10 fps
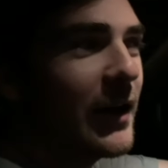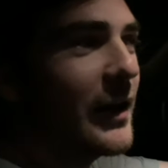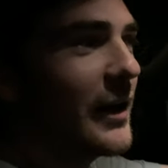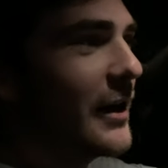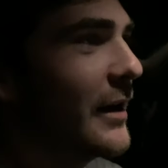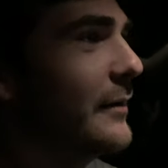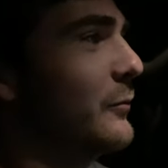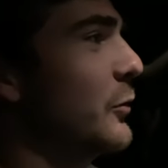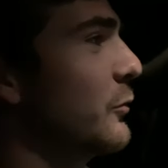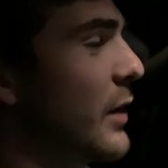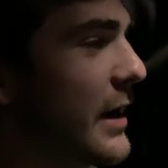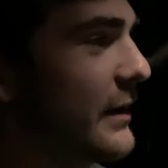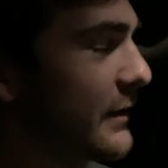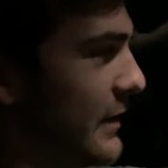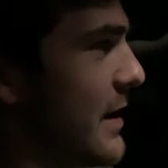We're
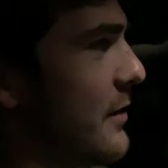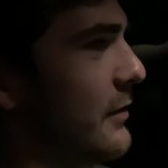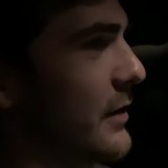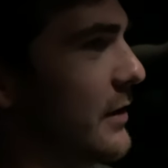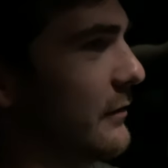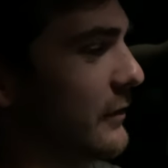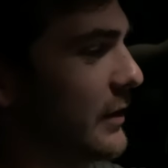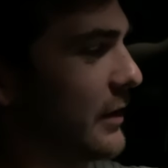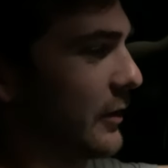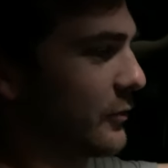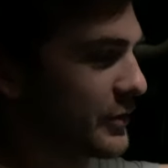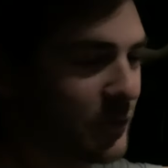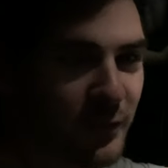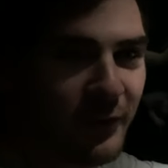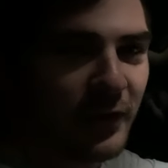right out of Crystal
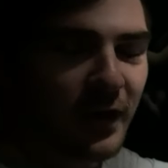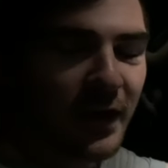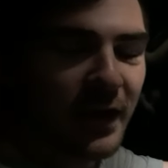River.